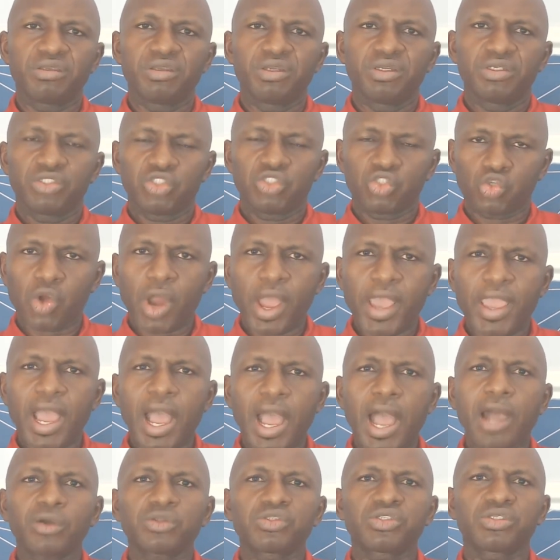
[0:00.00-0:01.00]
try
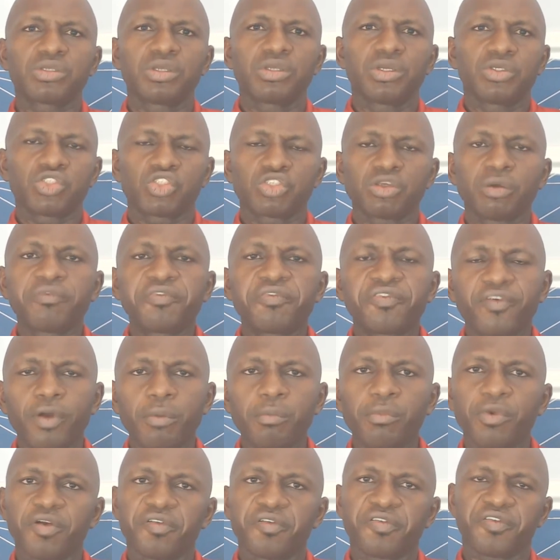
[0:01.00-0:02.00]
out some form of
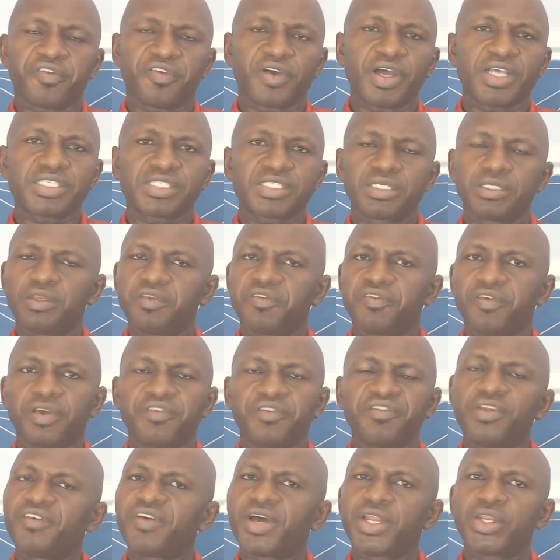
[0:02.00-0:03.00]
fasting if you have never
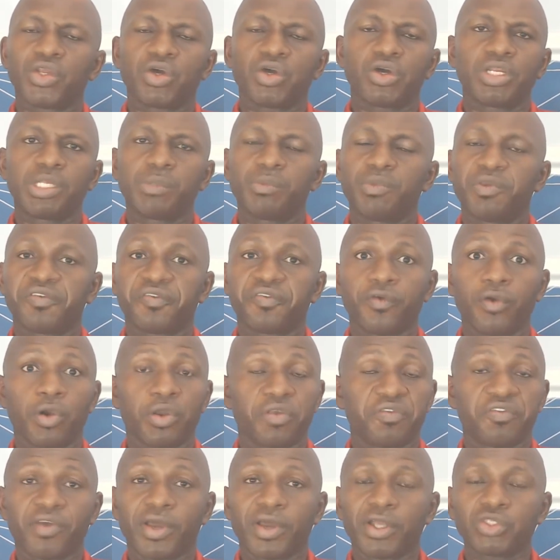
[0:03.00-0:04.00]
done it before. If you are
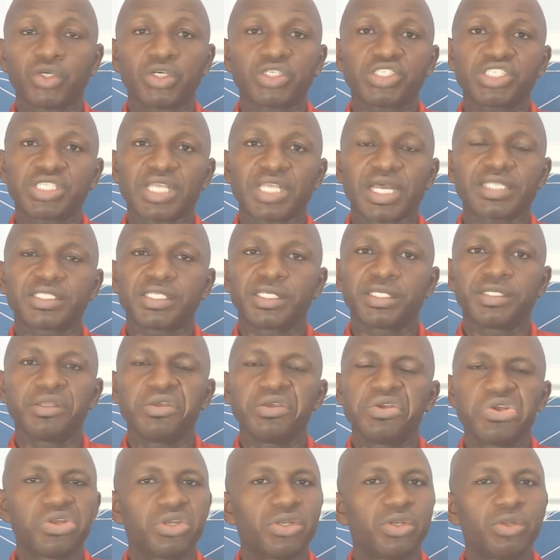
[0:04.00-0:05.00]
just starting,
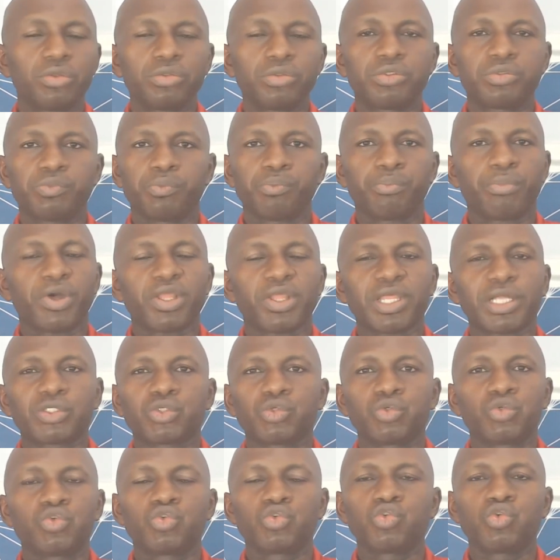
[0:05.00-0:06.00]
don't bother to
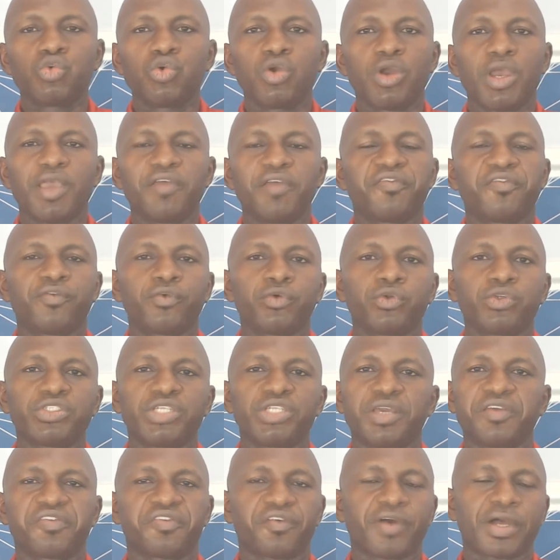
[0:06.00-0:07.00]
do a full day
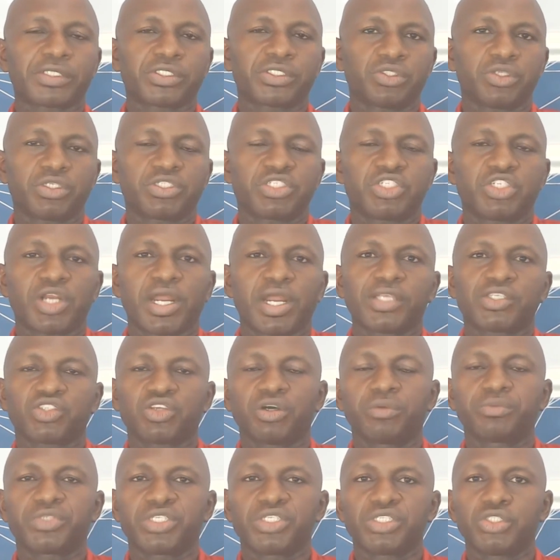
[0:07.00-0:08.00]
fast. Just try
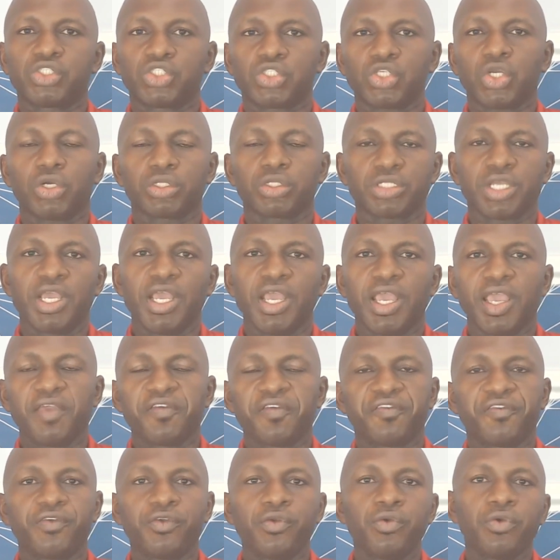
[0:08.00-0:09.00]
something short, a
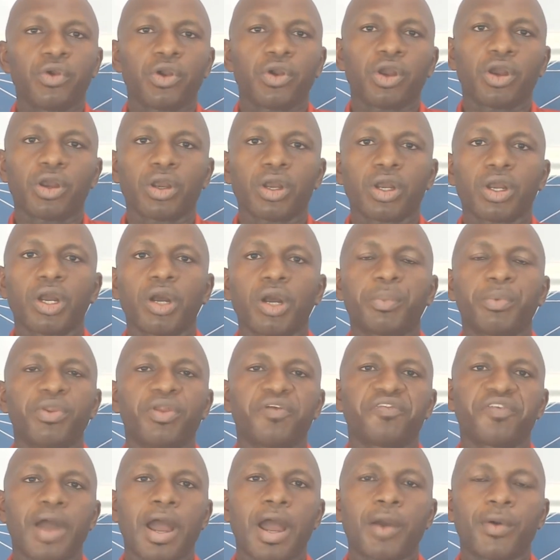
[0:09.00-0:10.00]
few couple of
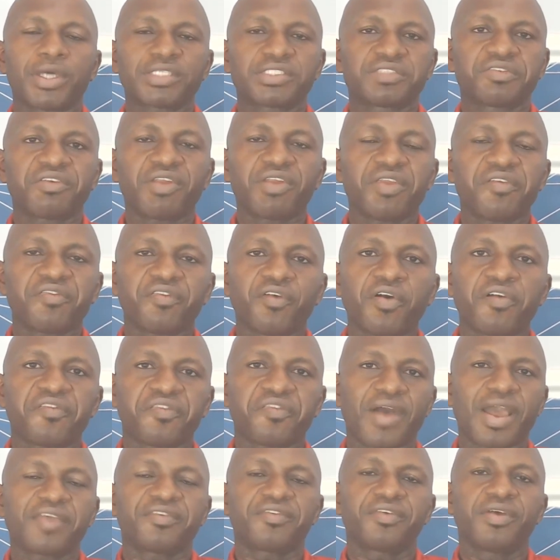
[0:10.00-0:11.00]
hours, 3, 4, 5,
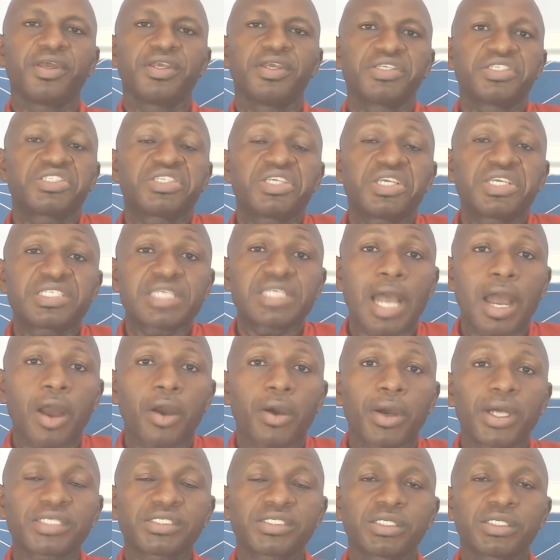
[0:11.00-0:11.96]
6 hours,